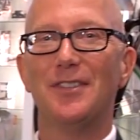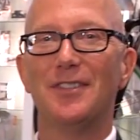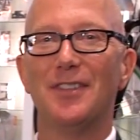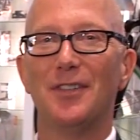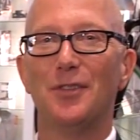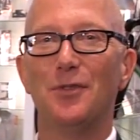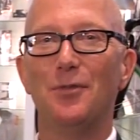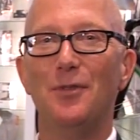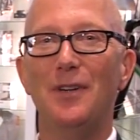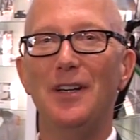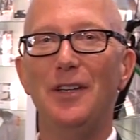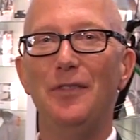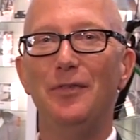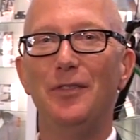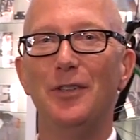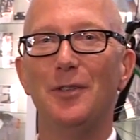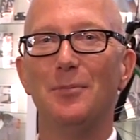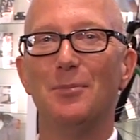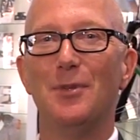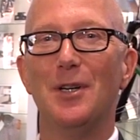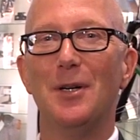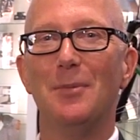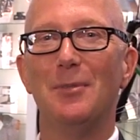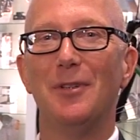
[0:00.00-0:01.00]
features a
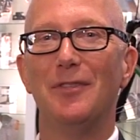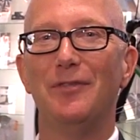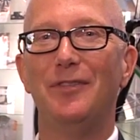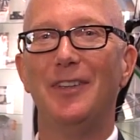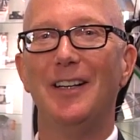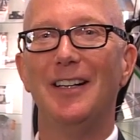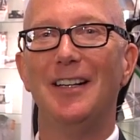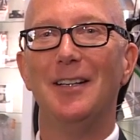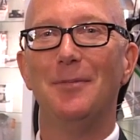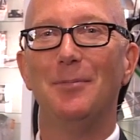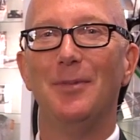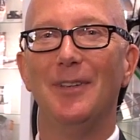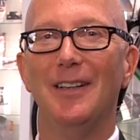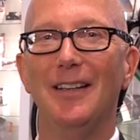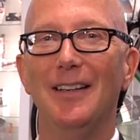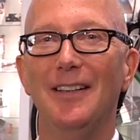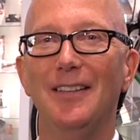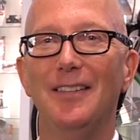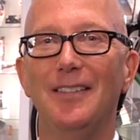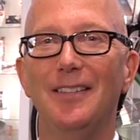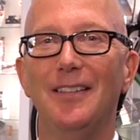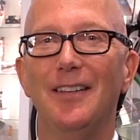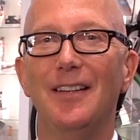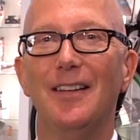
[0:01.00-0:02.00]
20-foot marble
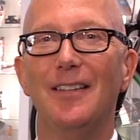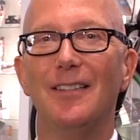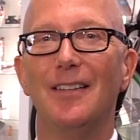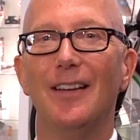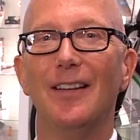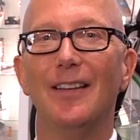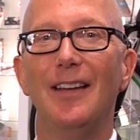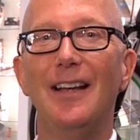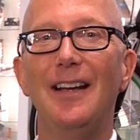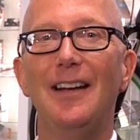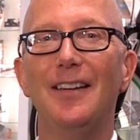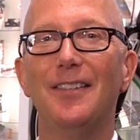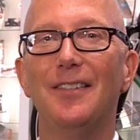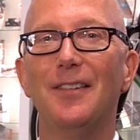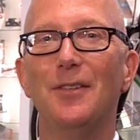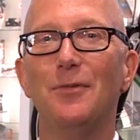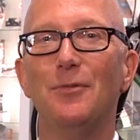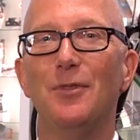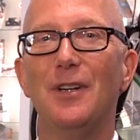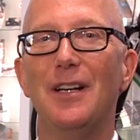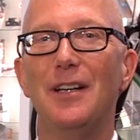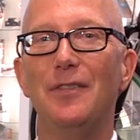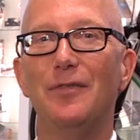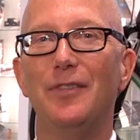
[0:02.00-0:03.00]
fireplace the
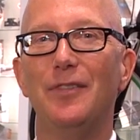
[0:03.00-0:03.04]
latest in